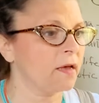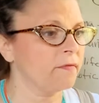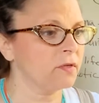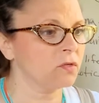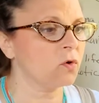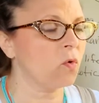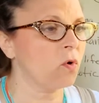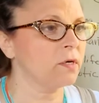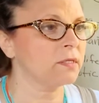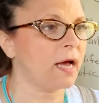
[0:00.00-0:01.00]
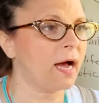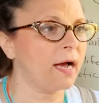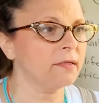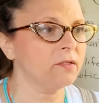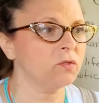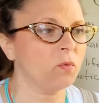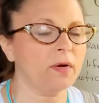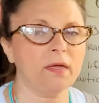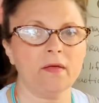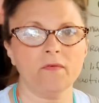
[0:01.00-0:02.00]
of this course, I just
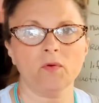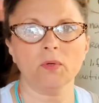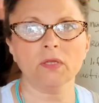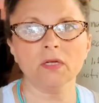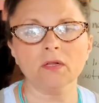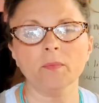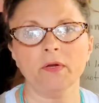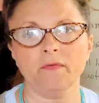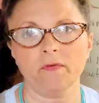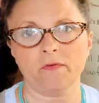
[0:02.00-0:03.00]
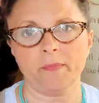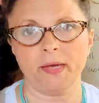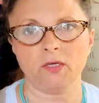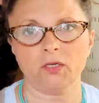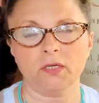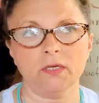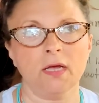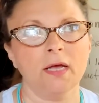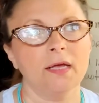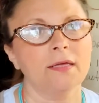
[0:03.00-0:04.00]
want to give you a little bit of information
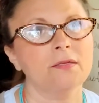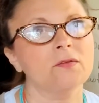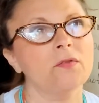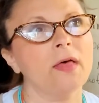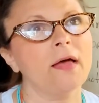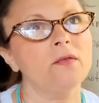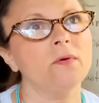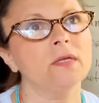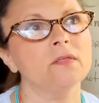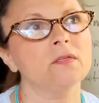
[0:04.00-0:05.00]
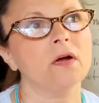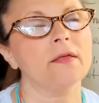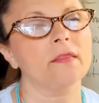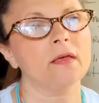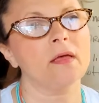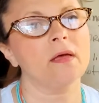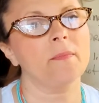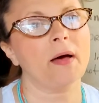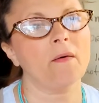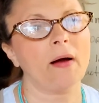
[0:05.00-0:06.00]
so that you can start thinking
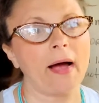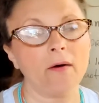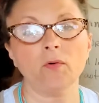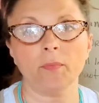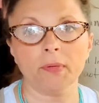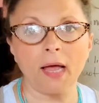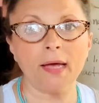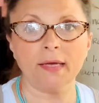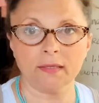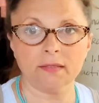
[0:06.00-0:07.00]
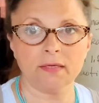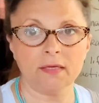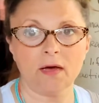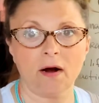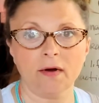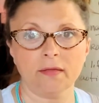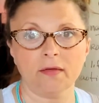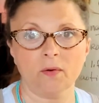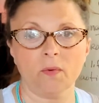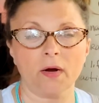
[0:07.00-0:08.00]
about how to apply it to the art that
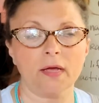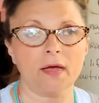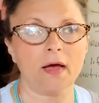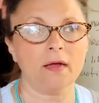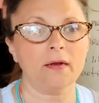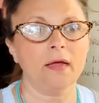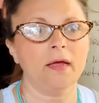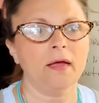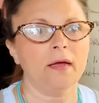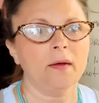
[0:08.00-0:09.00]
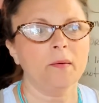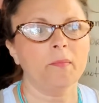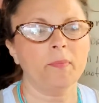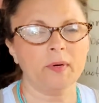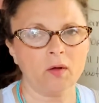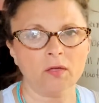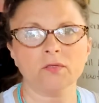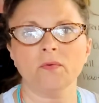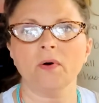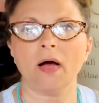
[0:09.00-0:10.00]
you're working on, but
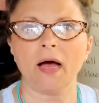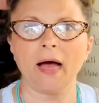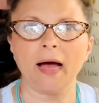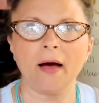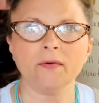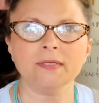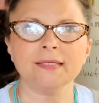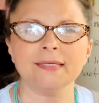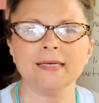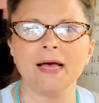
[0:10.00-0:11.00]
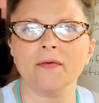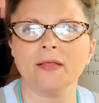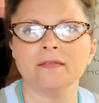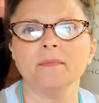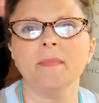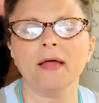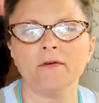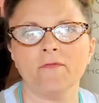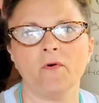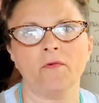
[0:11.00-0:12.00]
also how to see how that's a
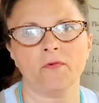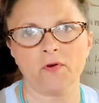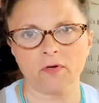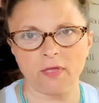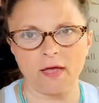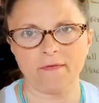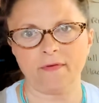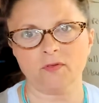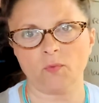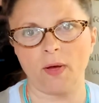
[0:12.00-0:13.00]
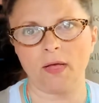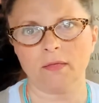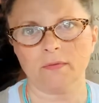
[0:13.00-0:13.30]
metaphor for your life as well.